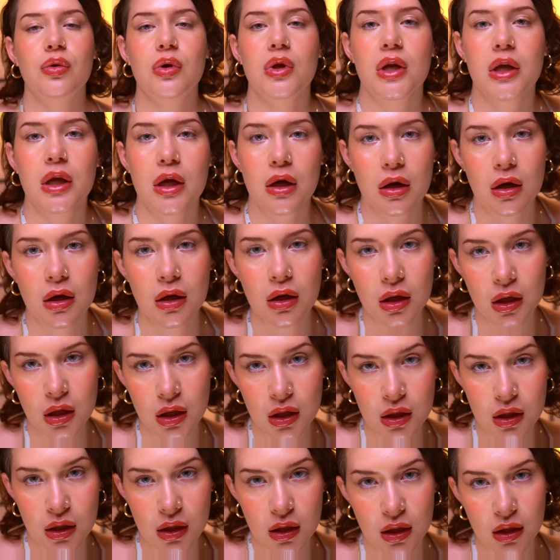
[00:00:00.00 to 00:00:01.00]
can hear
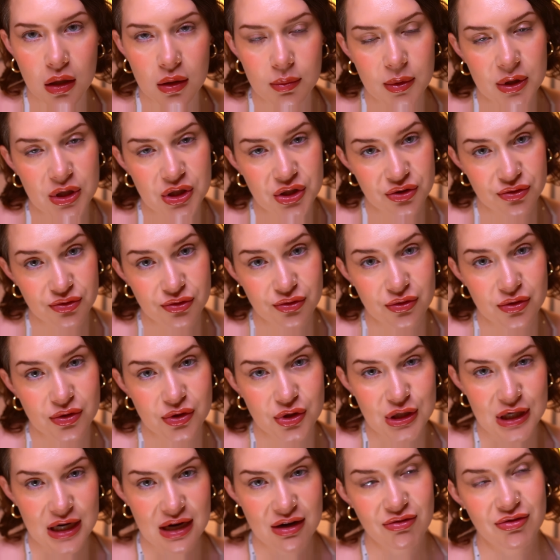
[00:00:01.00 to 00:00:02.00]
a bunch of
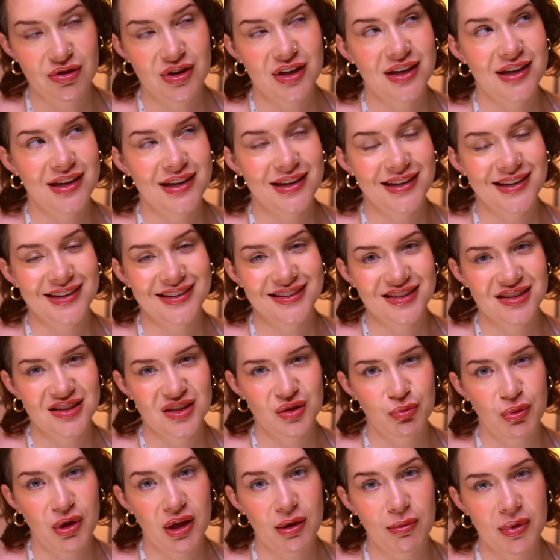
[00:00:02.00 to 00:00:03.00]
traffic. It's a
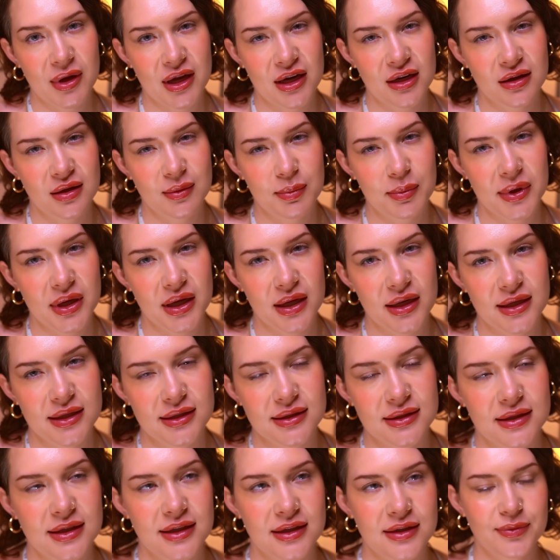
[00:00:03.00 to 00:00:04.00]
big pain in the butt,
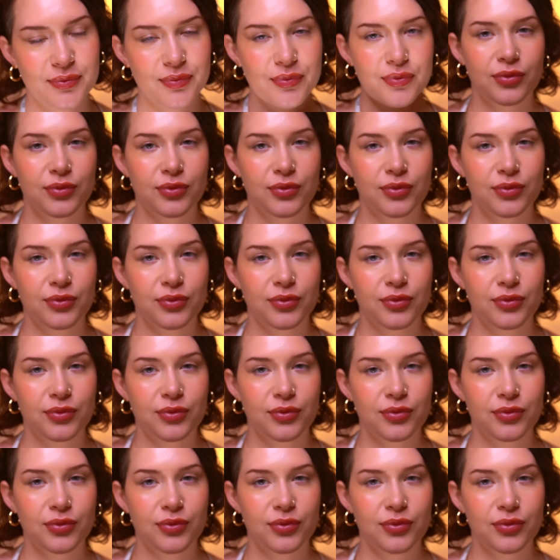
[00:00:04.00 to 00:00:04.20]
isn't it?